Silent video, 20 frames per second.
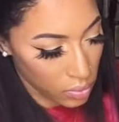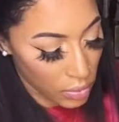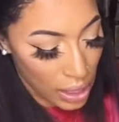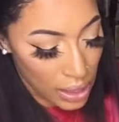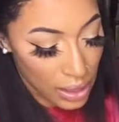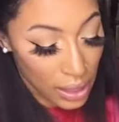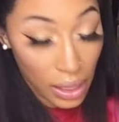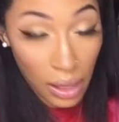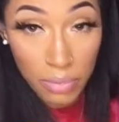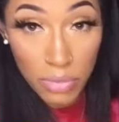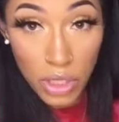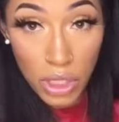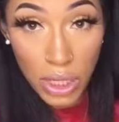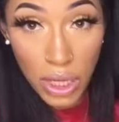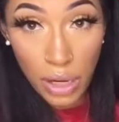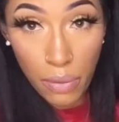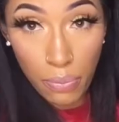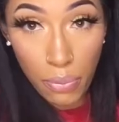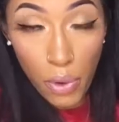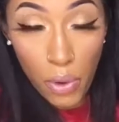Then I'm just
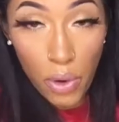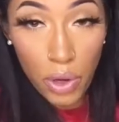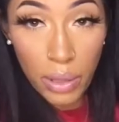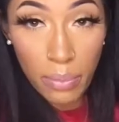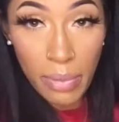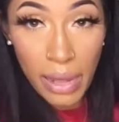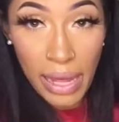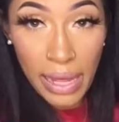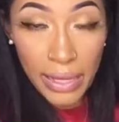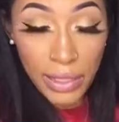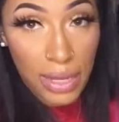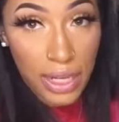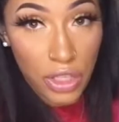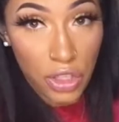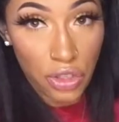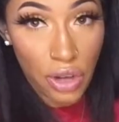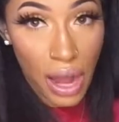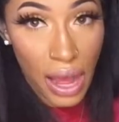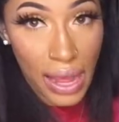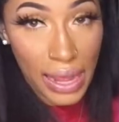gonna pour my
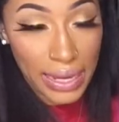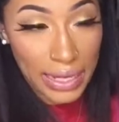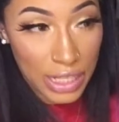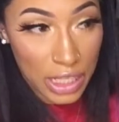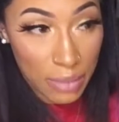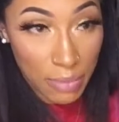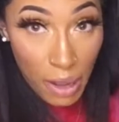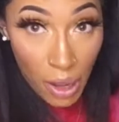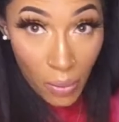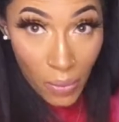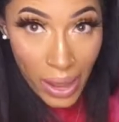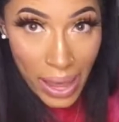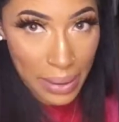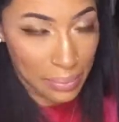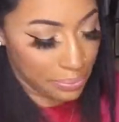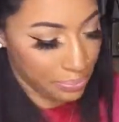dry into my wet.